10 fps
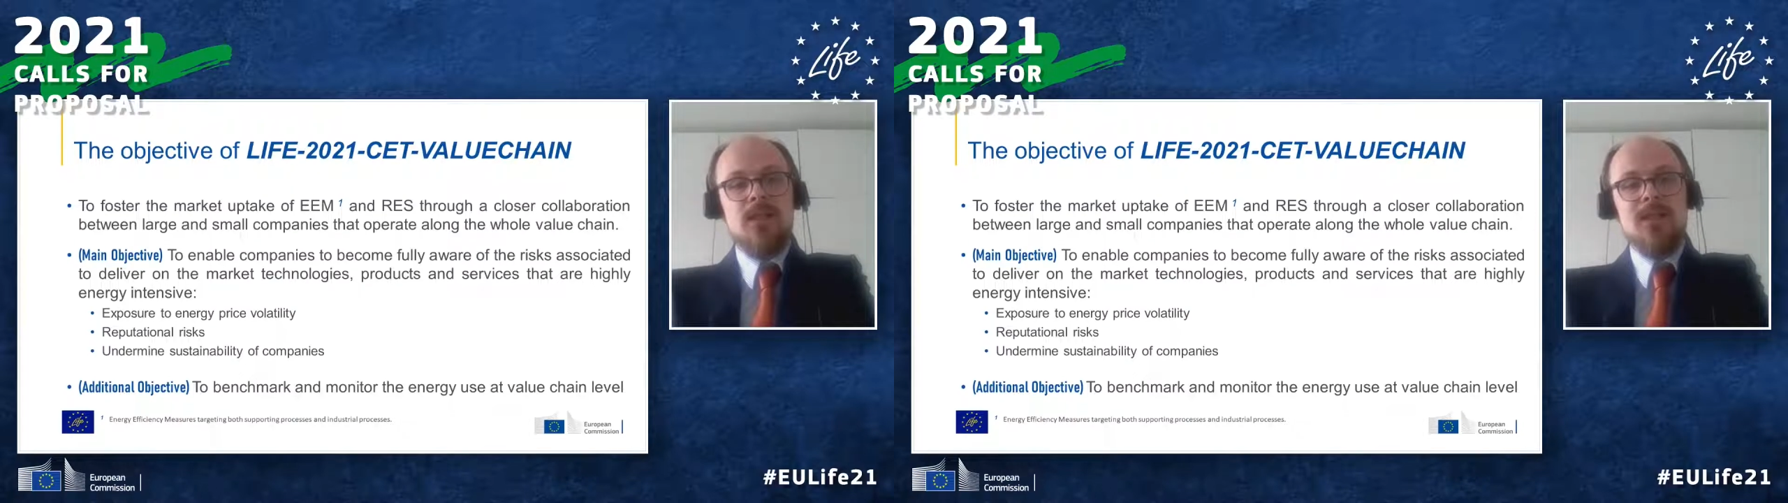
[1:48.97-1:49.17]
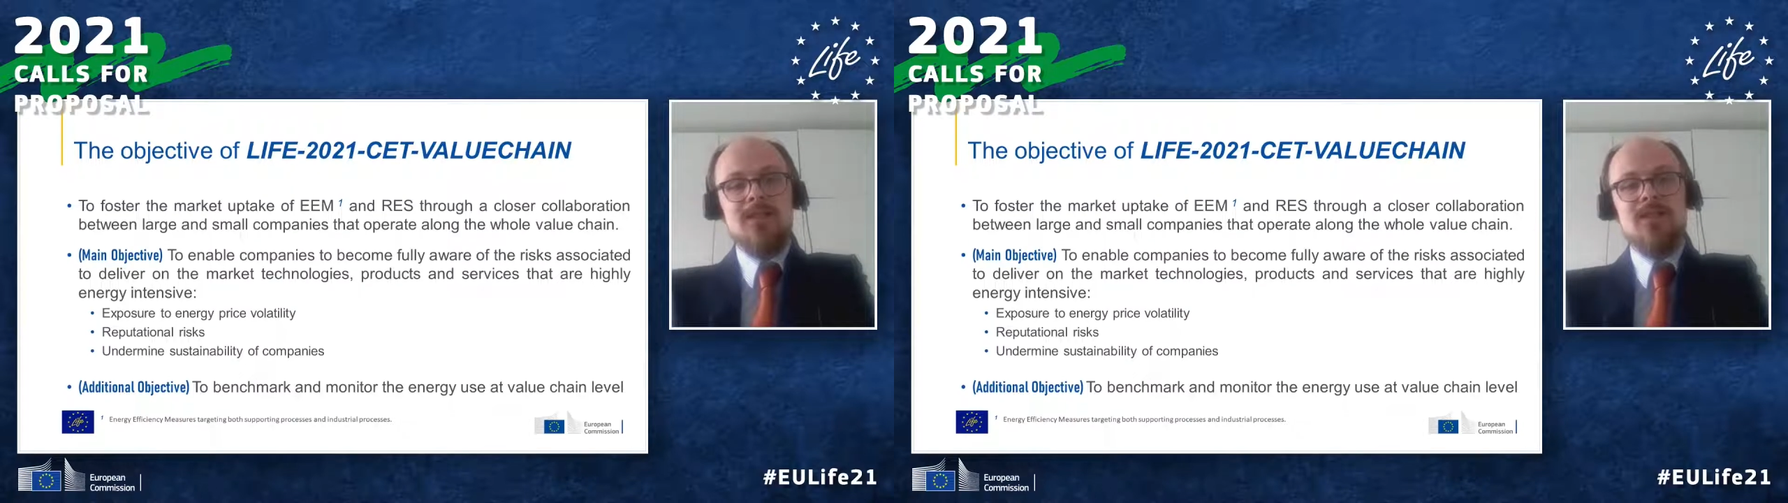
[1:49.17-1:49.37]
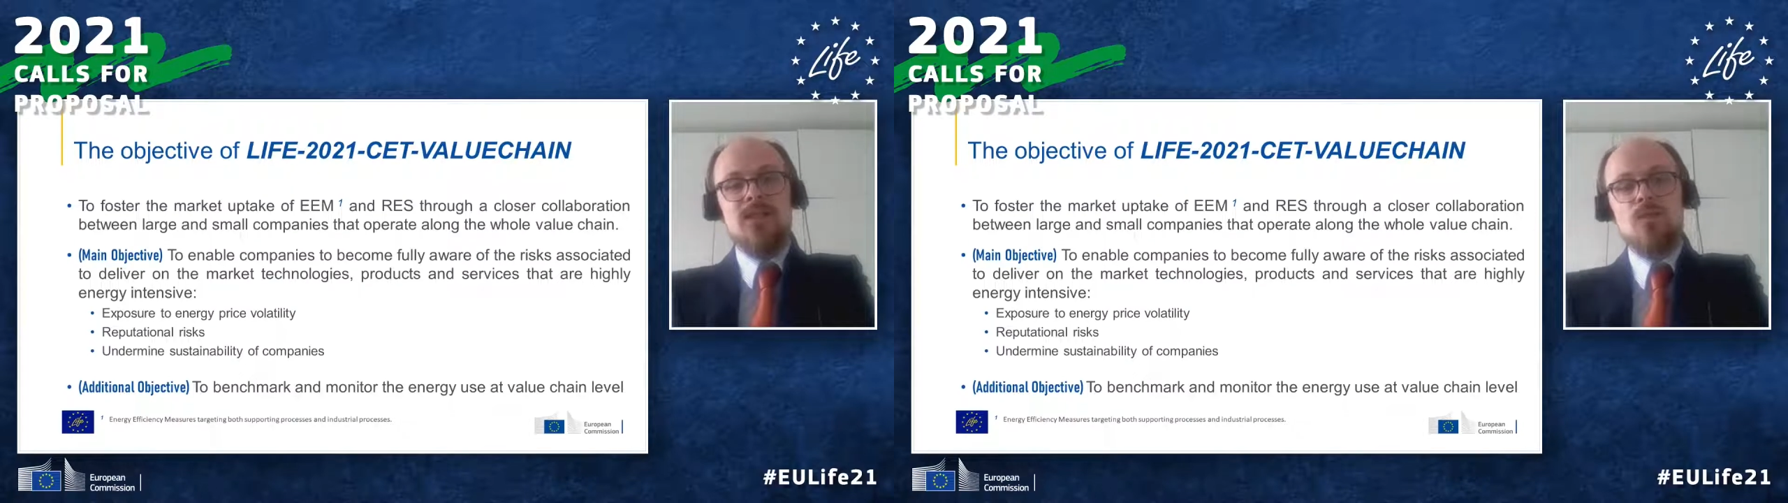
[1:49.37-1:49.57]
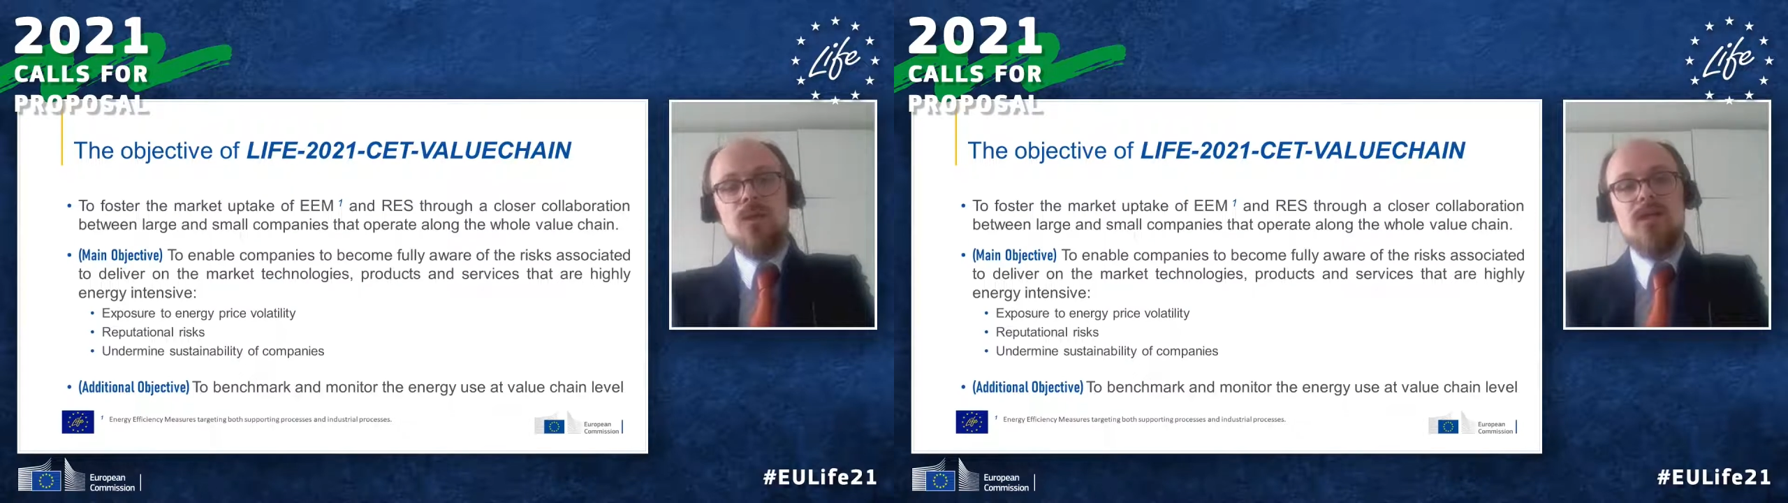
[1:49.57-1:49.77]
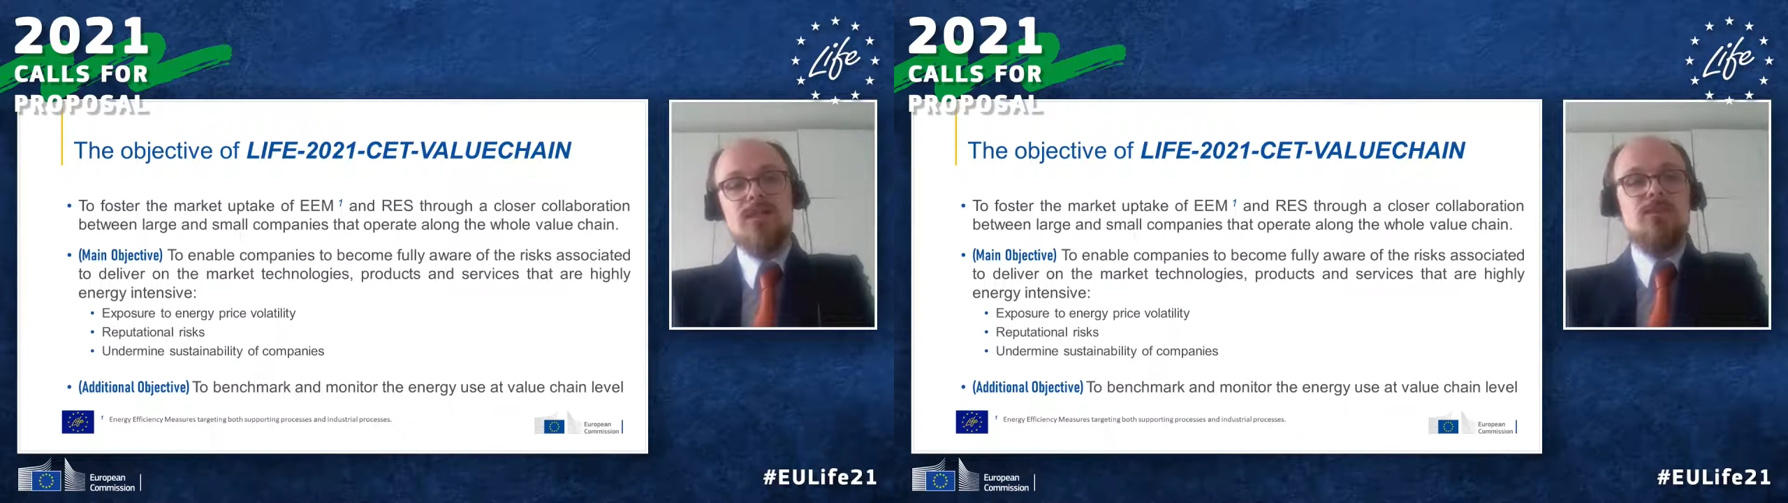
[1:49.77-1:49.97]
and this is
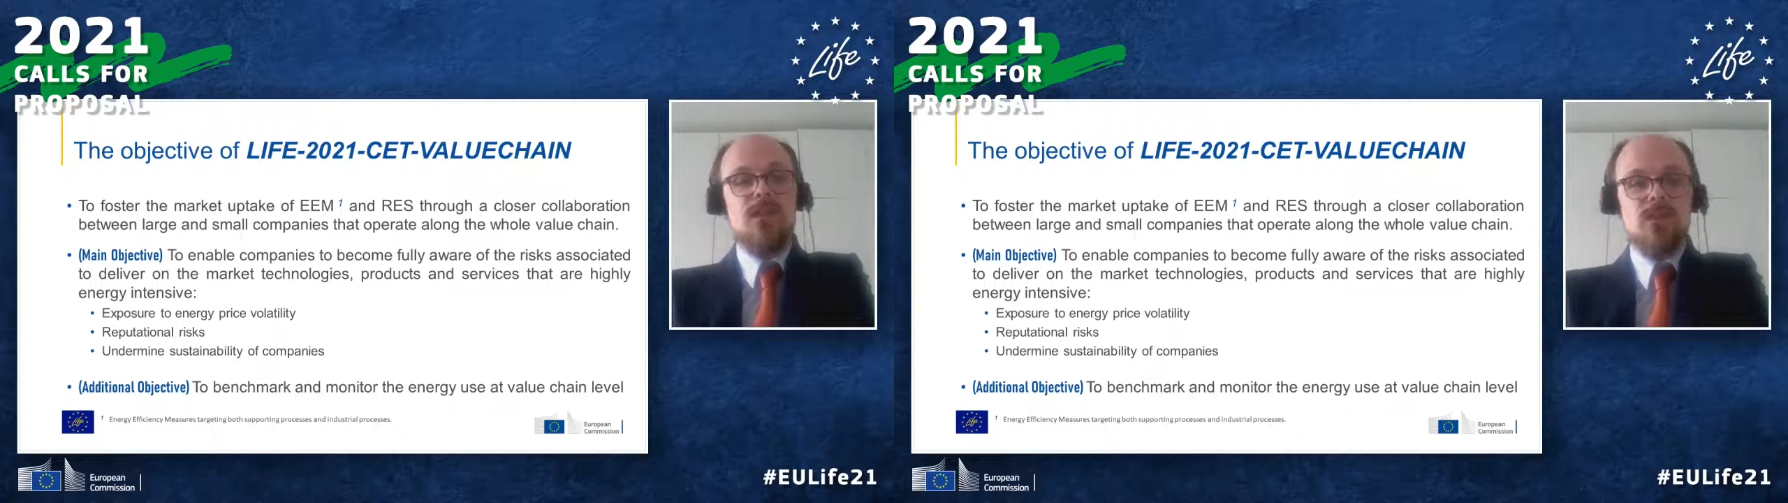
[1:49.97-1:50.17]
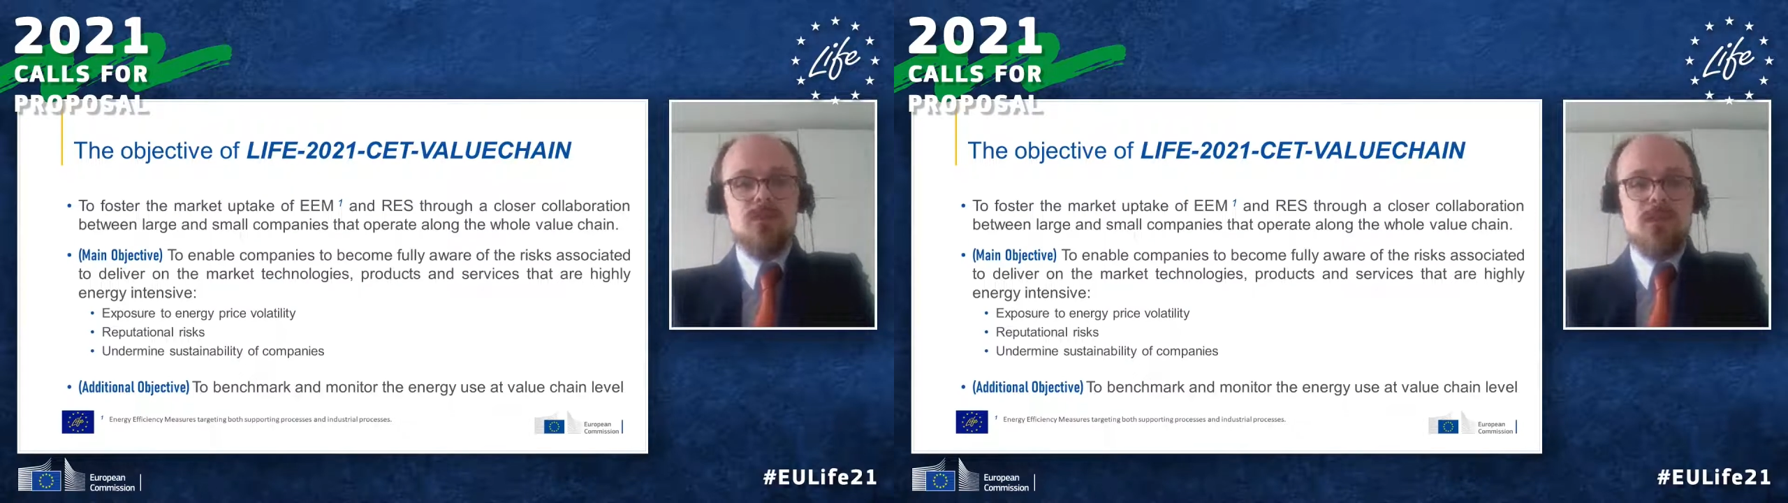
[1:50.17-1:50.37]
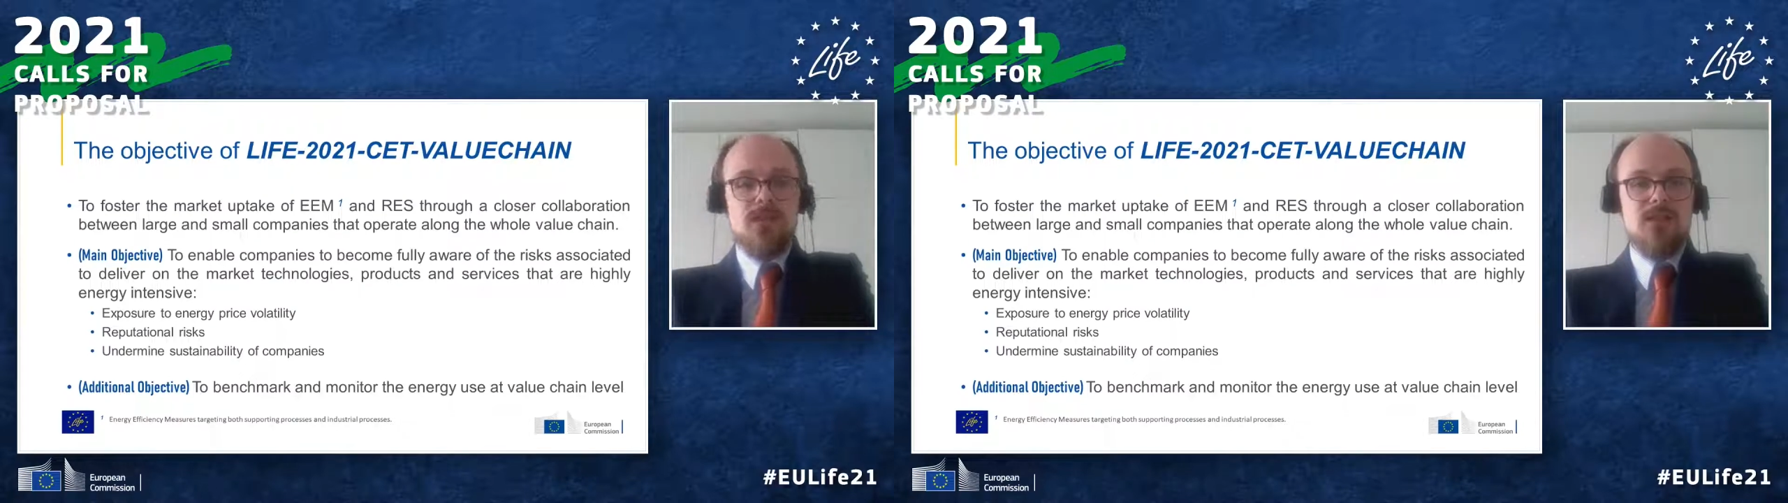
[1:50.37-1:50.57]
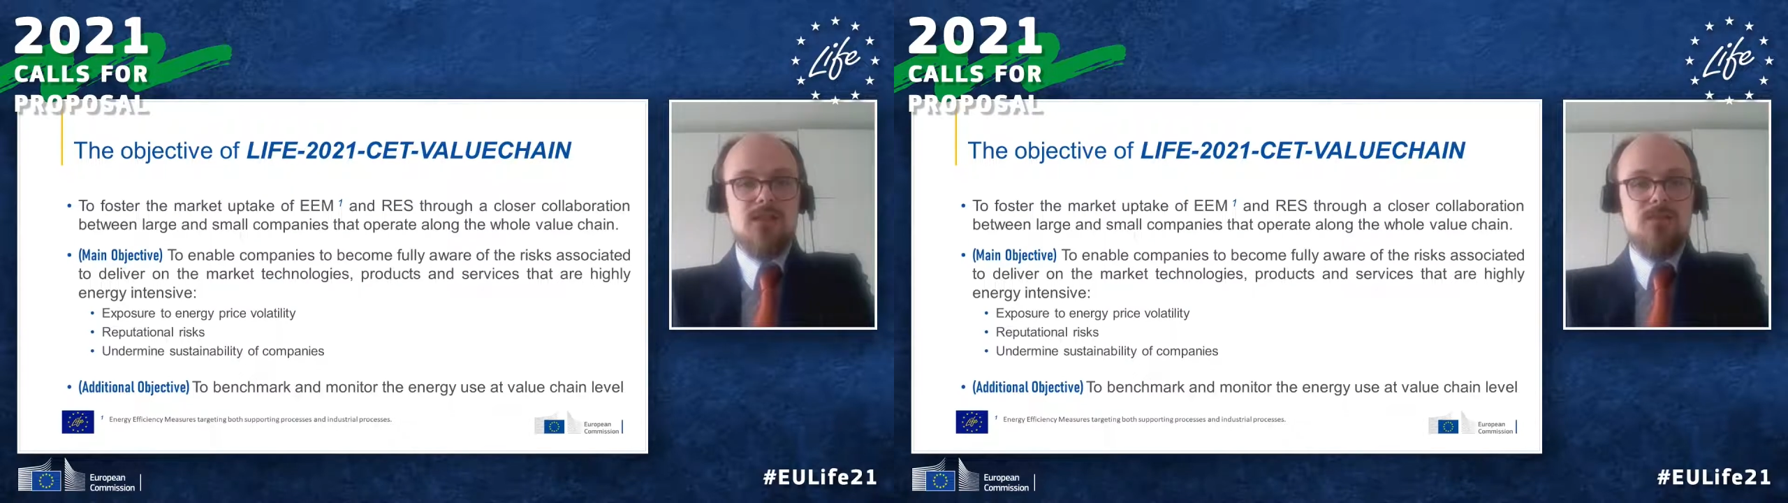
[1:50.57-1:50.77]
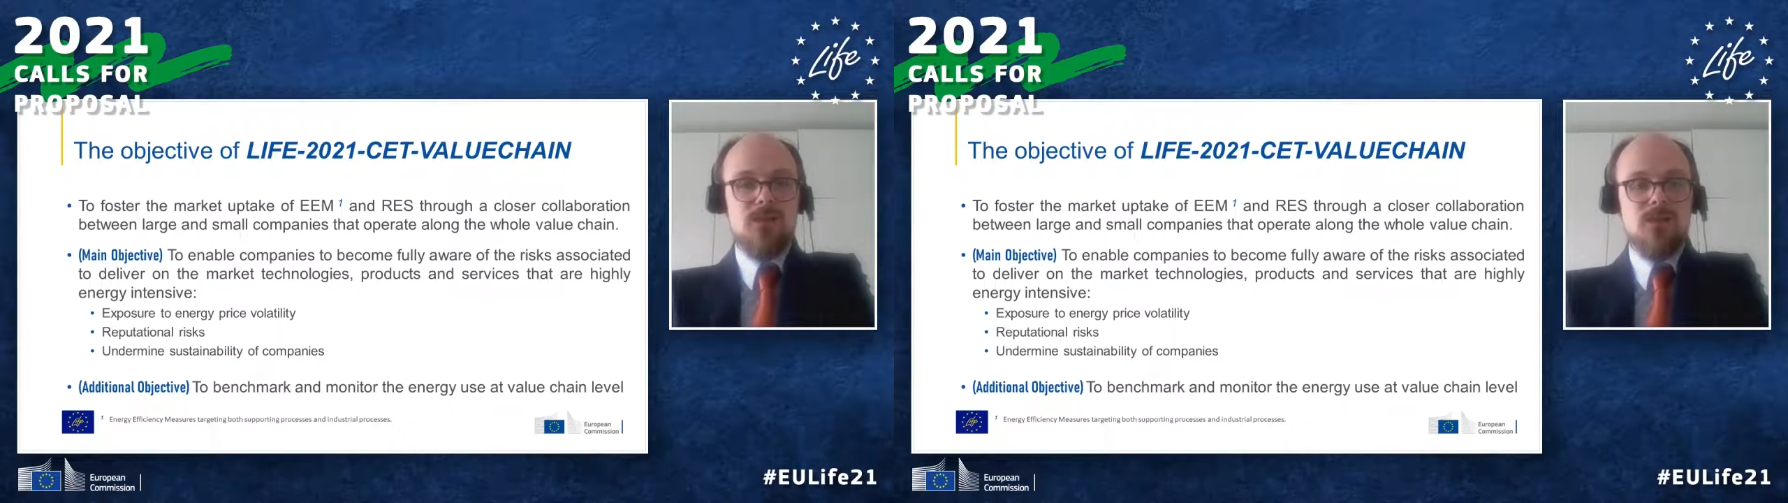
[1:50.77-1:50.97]
why the main objective
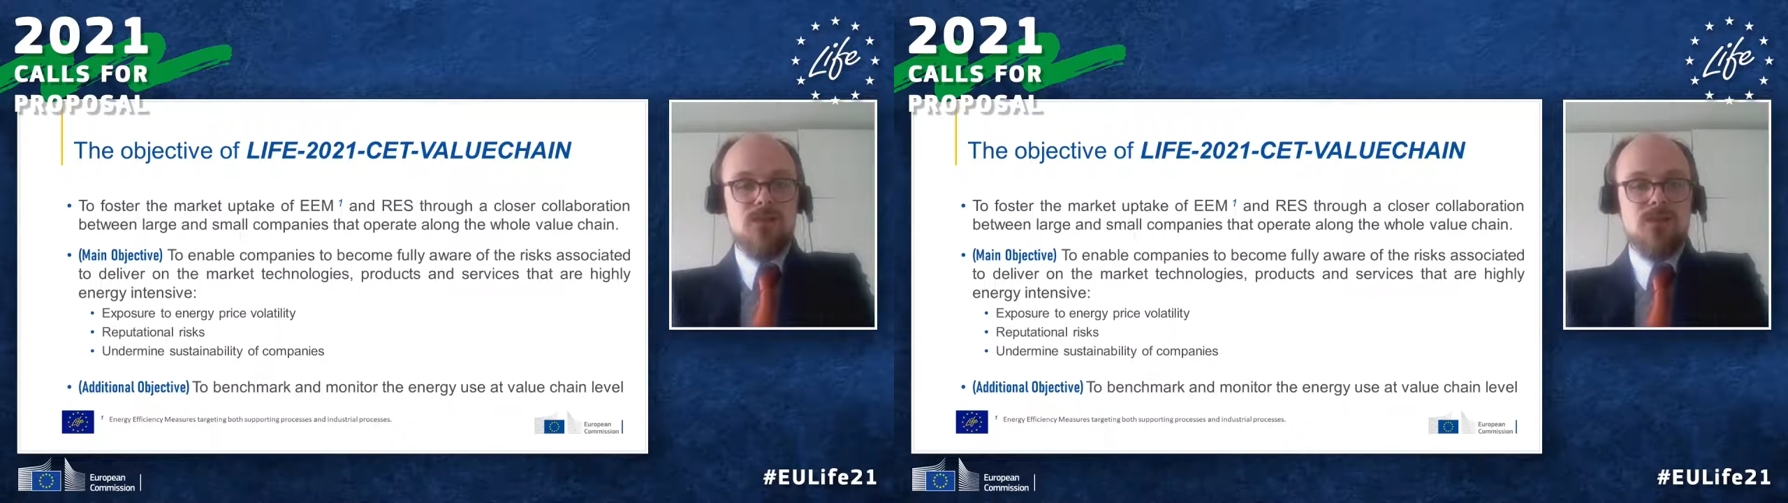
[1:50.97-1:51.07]
of